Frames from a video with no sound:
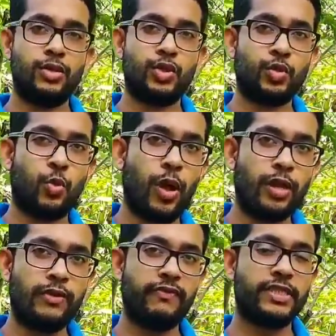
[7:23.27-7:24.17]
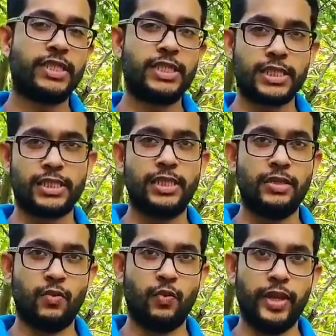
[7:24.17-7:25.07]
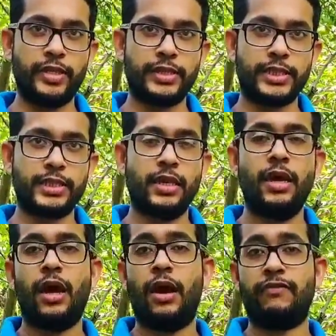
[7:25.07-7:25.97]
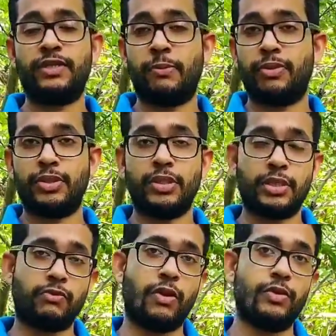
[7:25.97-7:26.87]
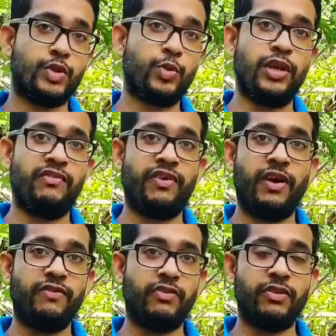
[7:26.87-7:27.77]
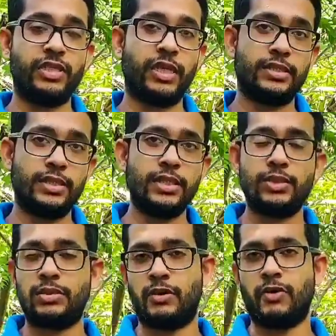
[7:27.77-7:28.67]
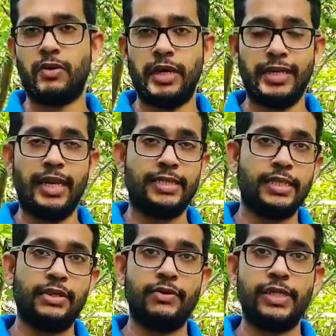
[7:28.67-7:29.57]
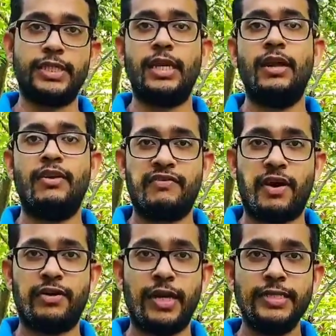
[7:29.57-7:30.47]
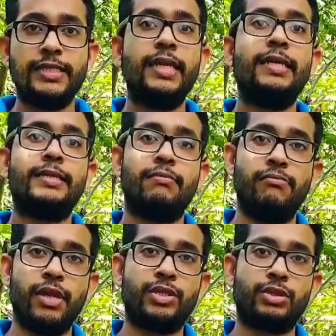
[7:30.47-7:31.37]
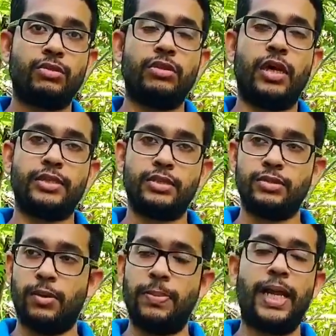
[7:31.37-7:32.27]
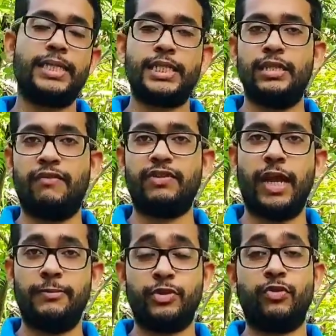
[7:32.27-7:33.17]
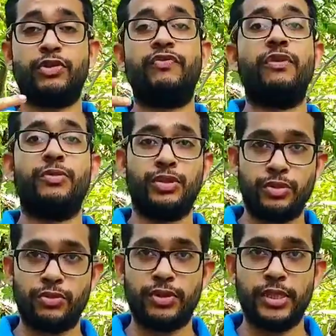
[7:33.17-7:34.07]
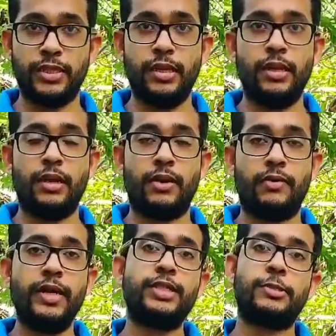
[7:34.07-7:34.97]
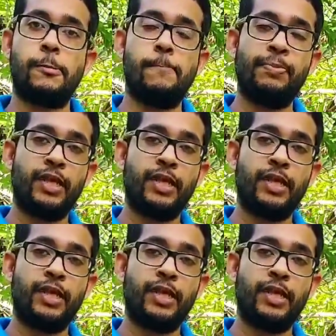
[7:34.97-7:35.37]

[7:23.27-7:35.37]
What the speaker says: 12 to 16 weeks of temperatures around 25 degrees Celsius, so around like 80 degrees Fahrenheit, to make sure that your plant has enough time to grow to full maturity. All right, so